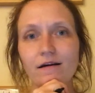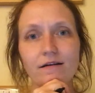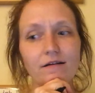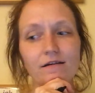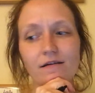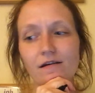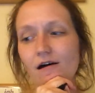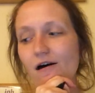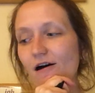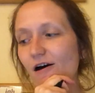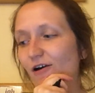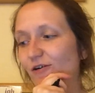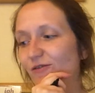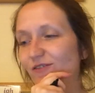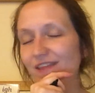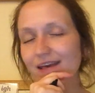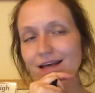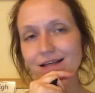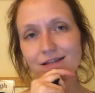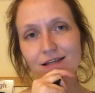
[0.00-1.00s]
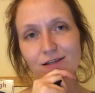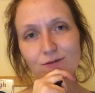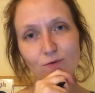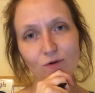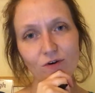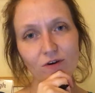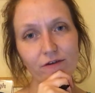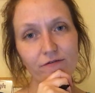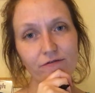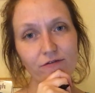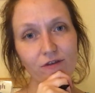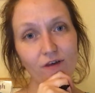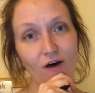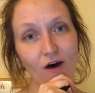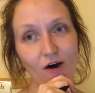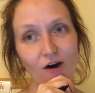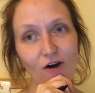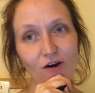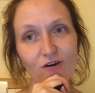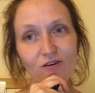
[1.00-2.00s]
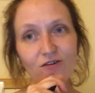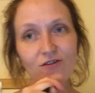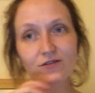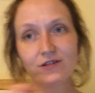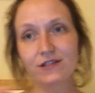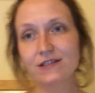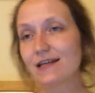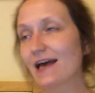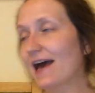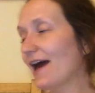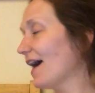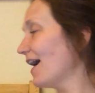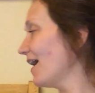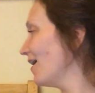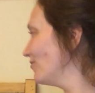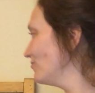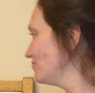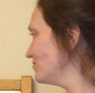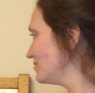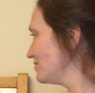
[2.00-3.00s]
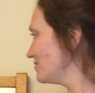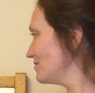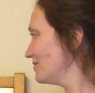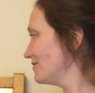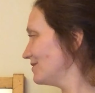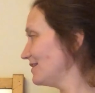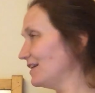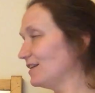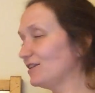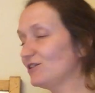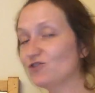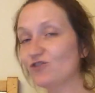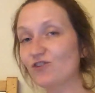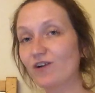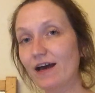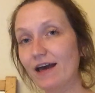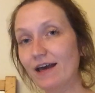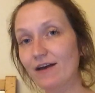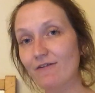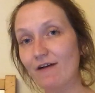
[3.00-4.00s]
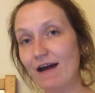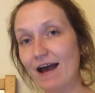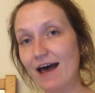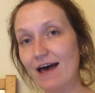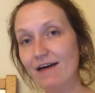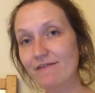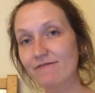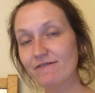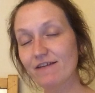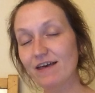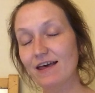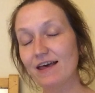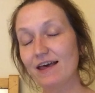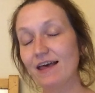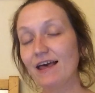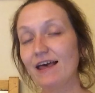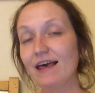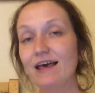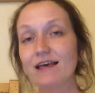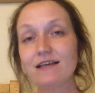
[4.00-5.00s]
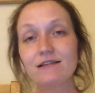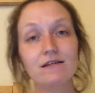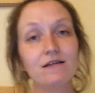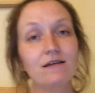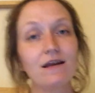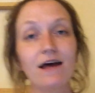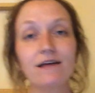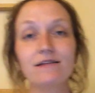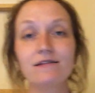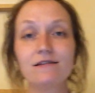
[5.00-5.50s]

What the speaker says: No, this is one of those sounds. This trigraph isn't